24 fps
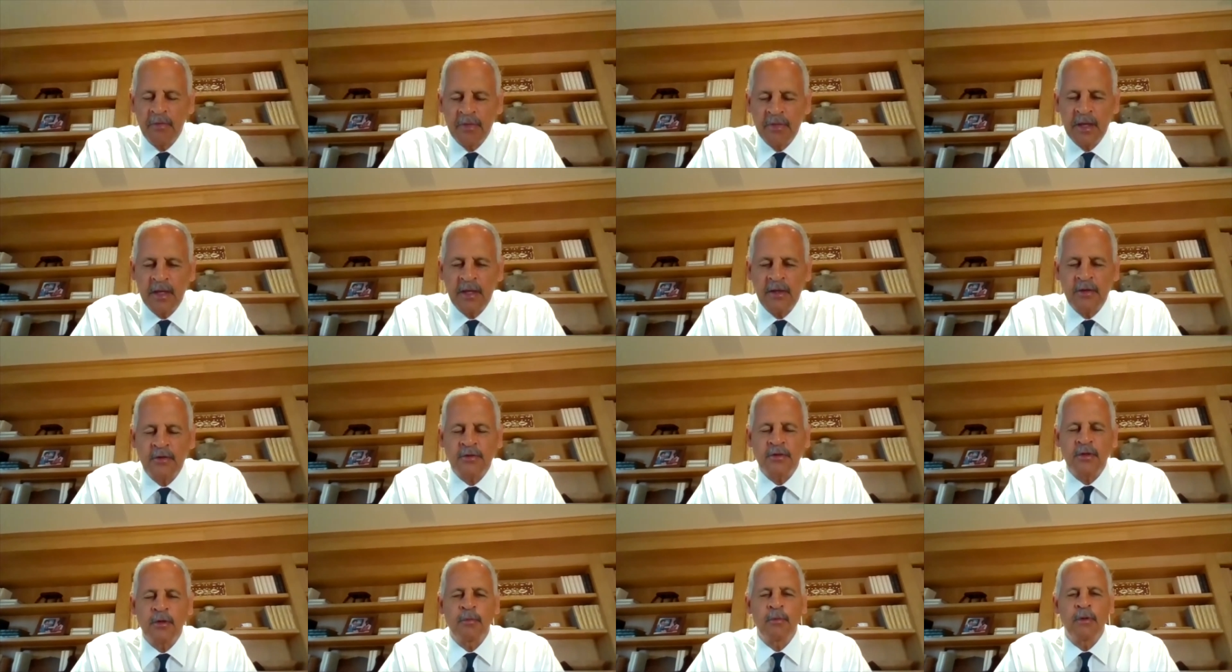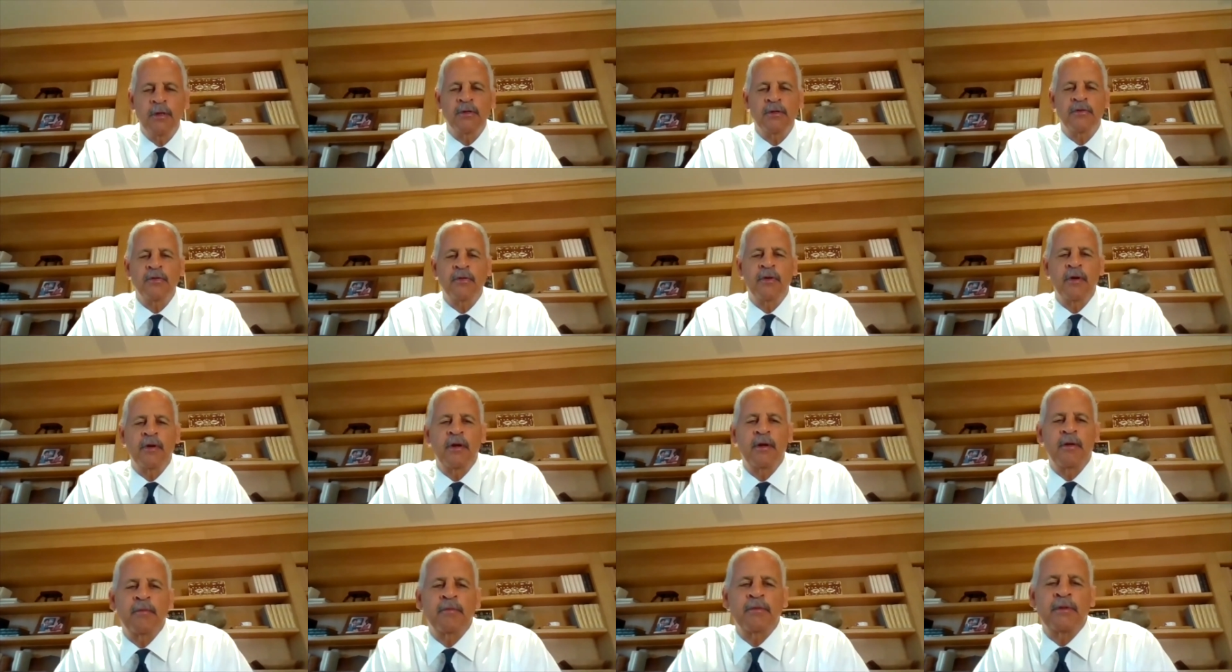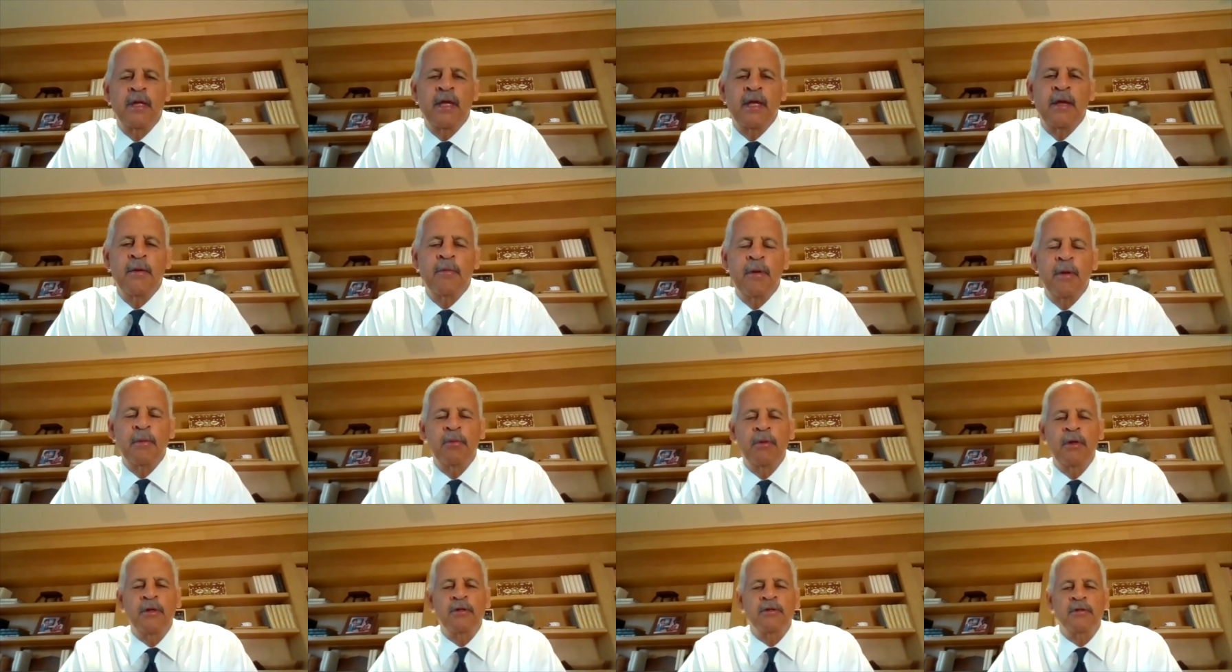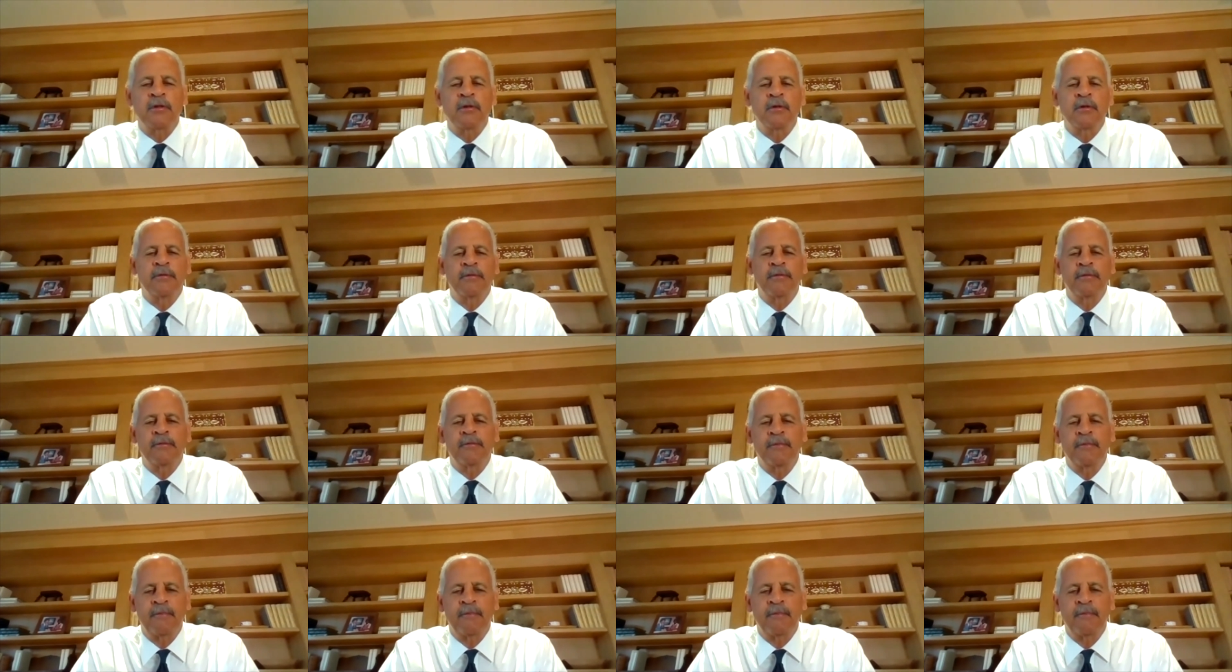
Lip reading: Yeah, thank you so much, Dan. My pleasure.